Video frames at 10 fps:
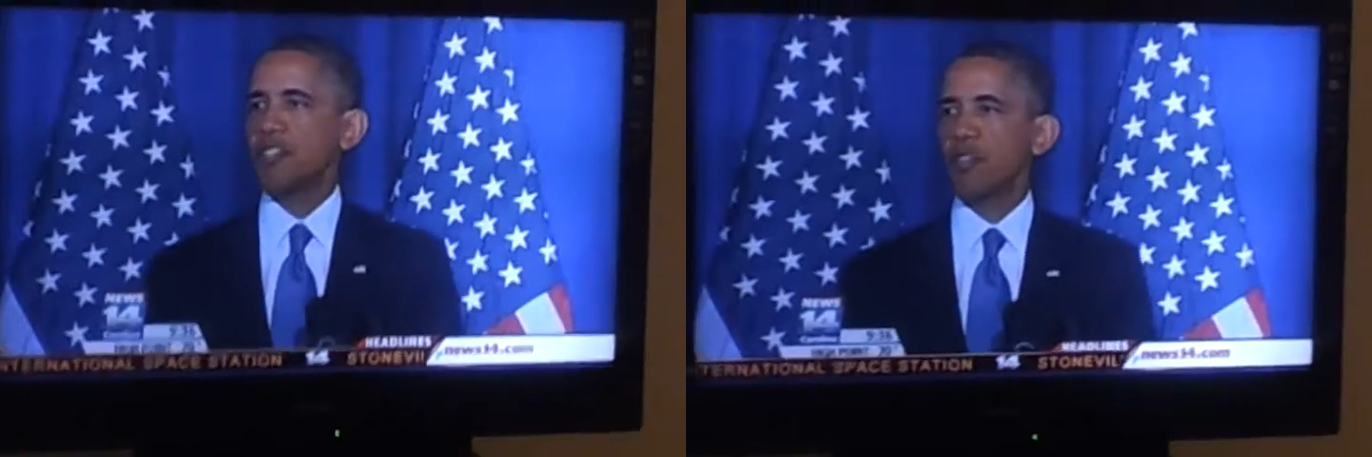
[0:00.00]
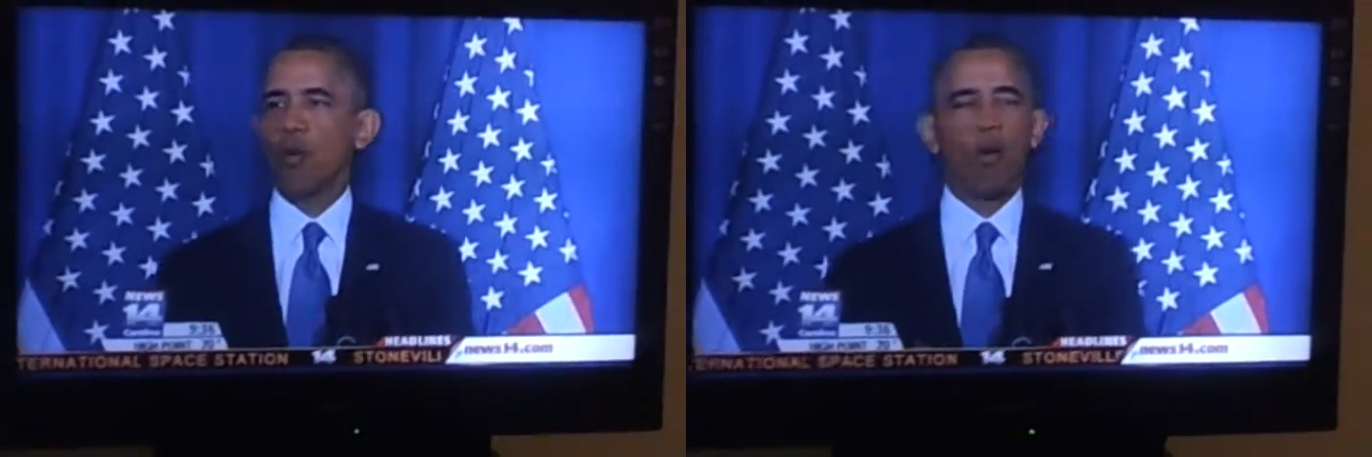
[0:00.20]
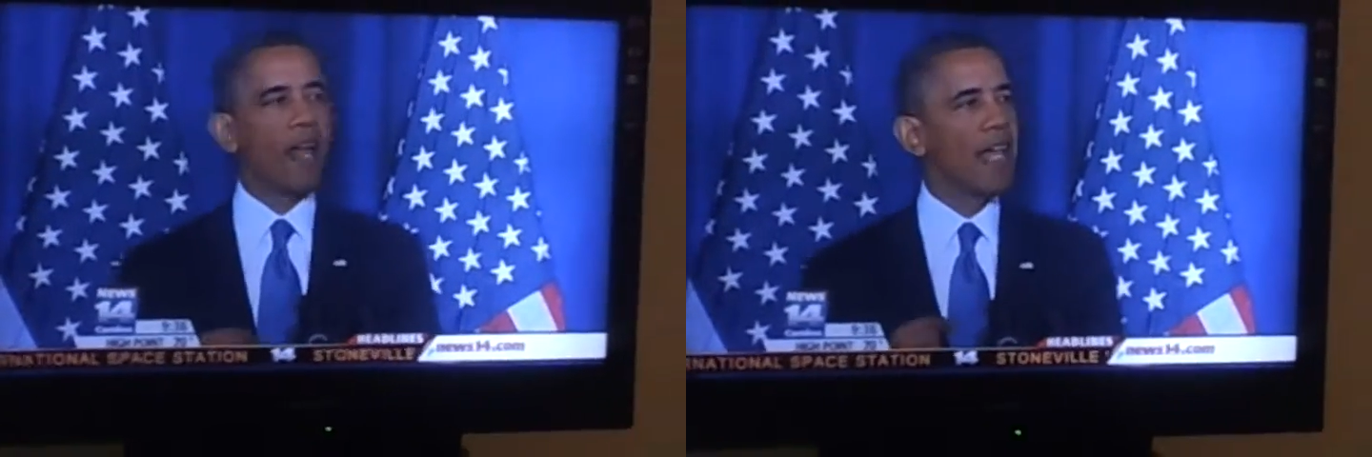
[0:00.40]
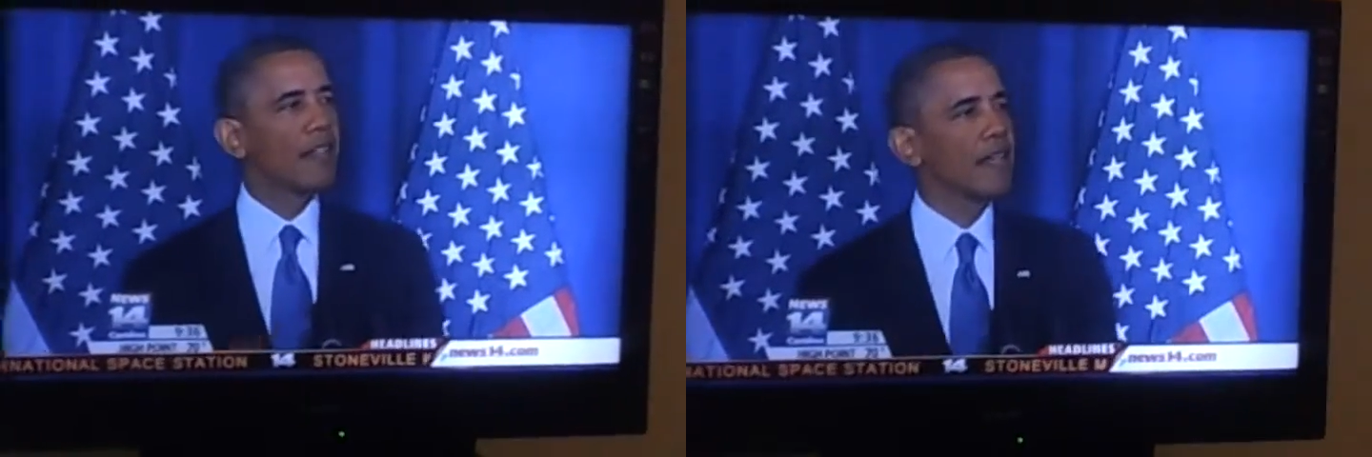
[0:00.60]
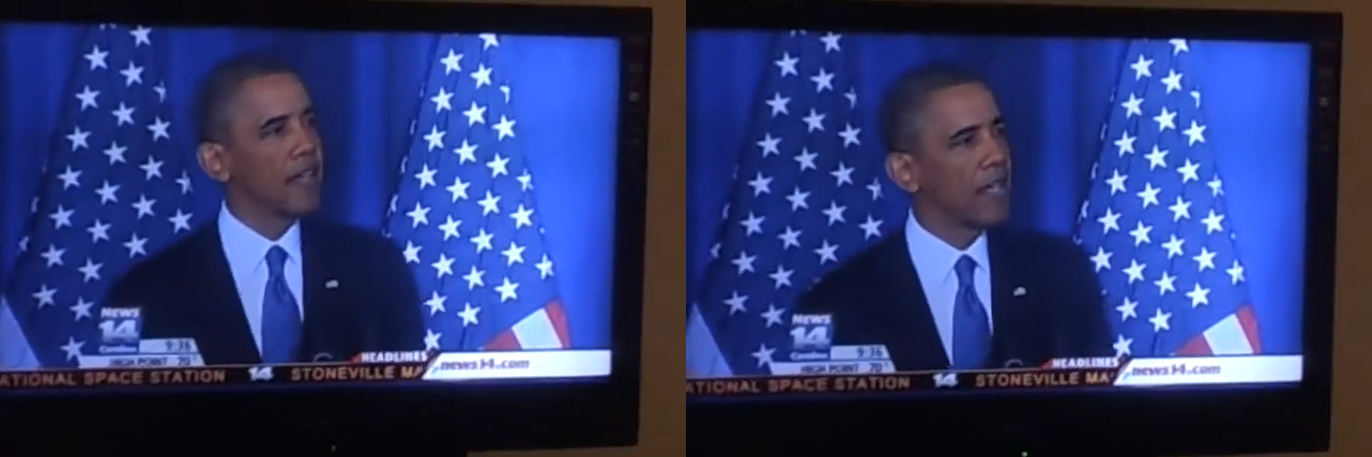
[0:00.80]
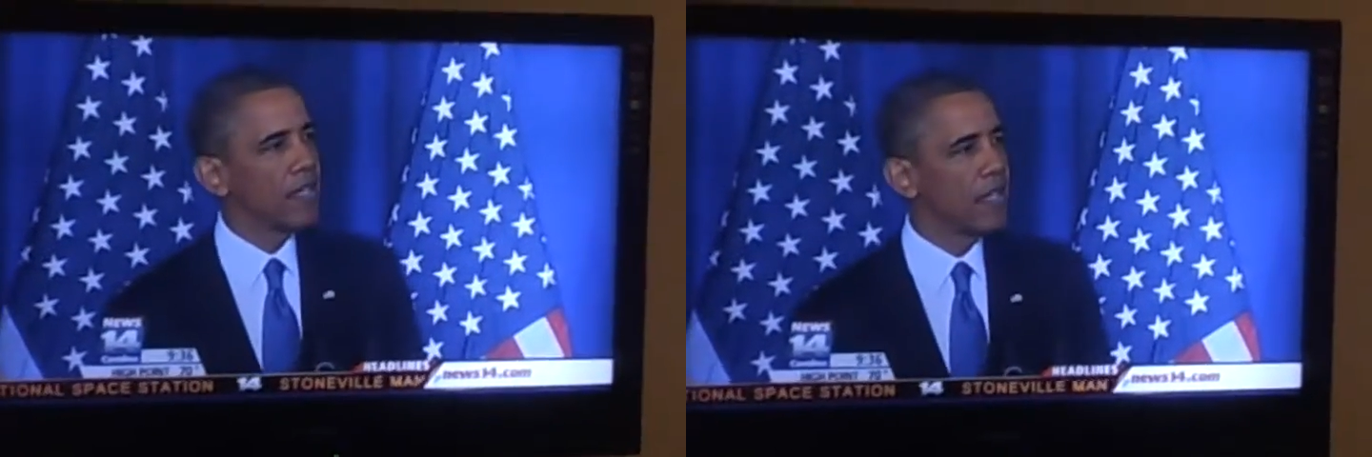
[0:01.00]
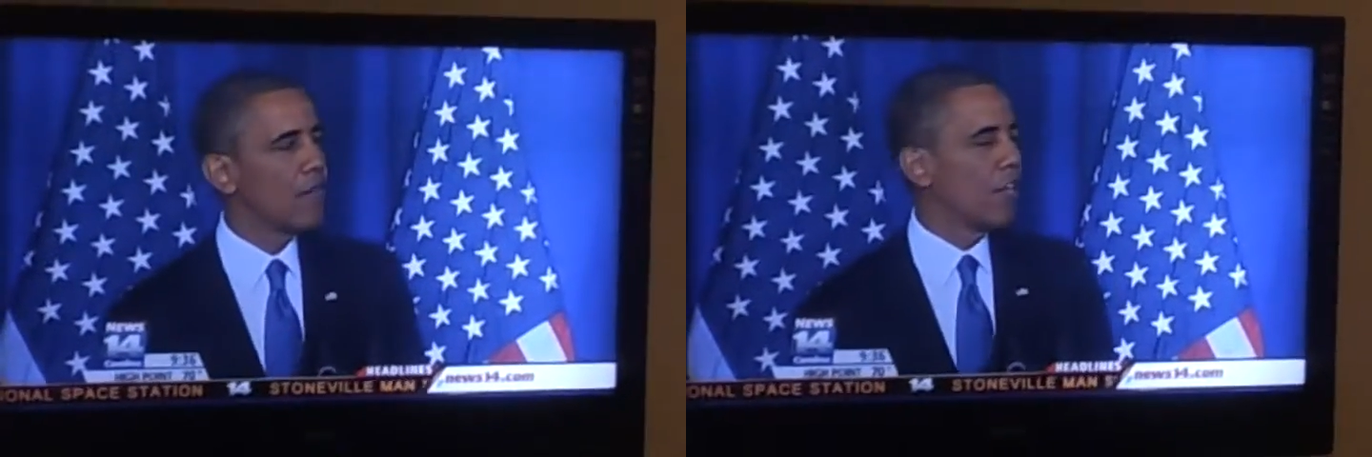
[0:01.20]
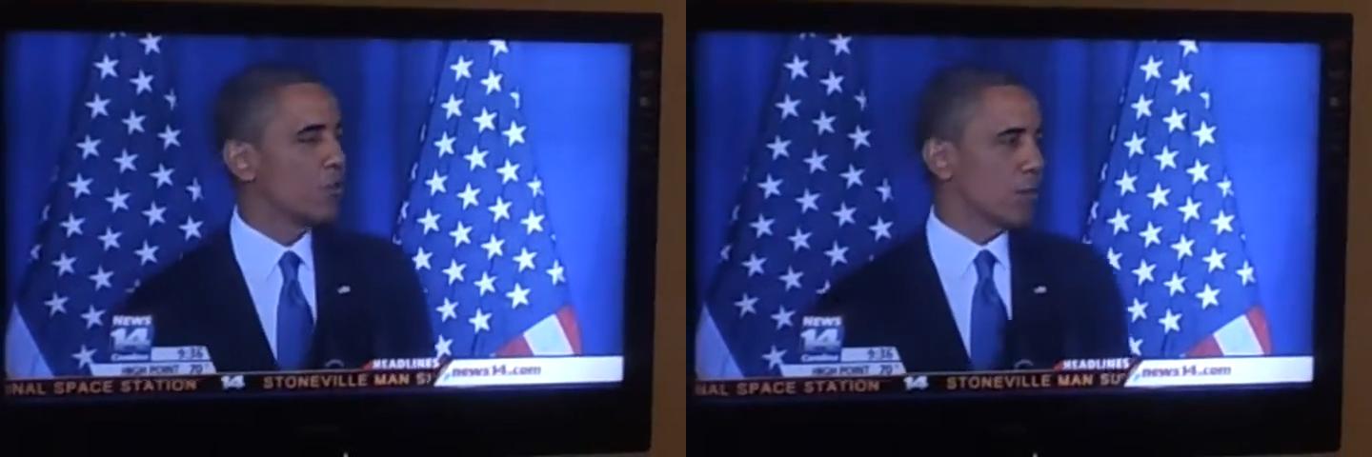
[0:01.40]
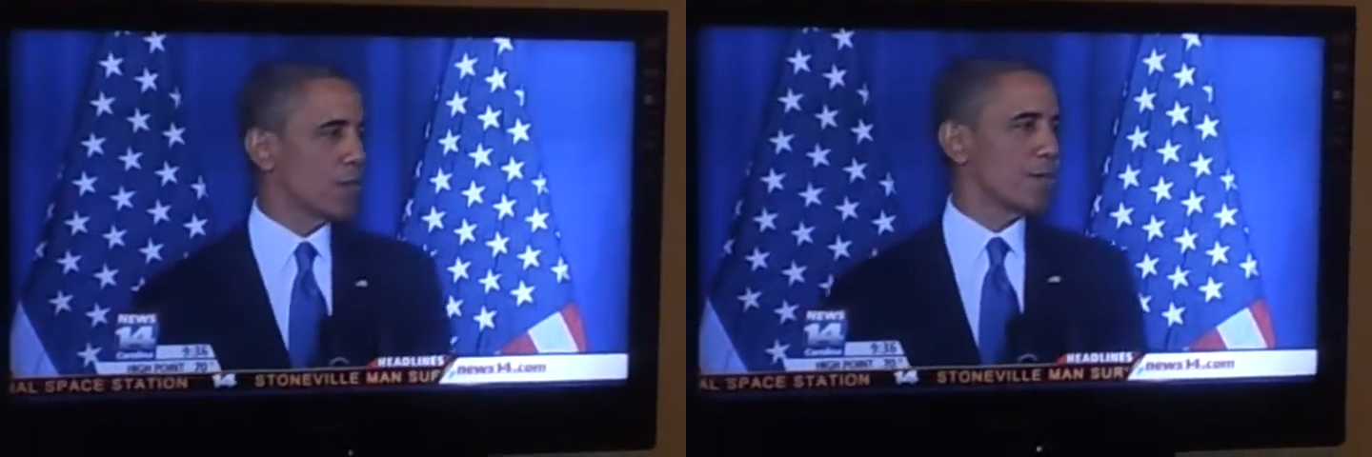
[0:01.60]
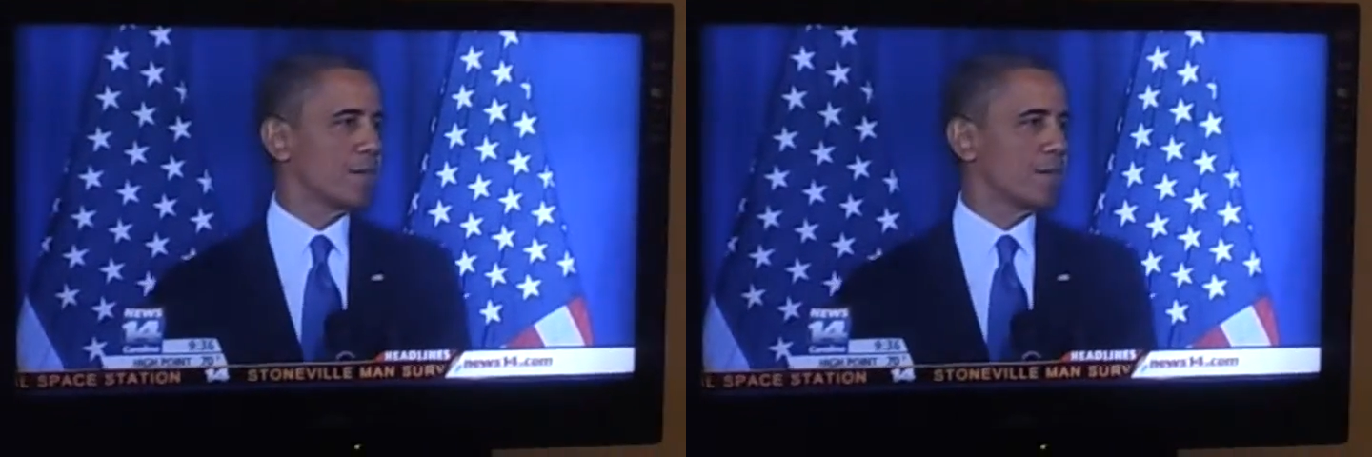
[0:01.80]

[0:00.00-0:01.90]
aims of alienated individuals,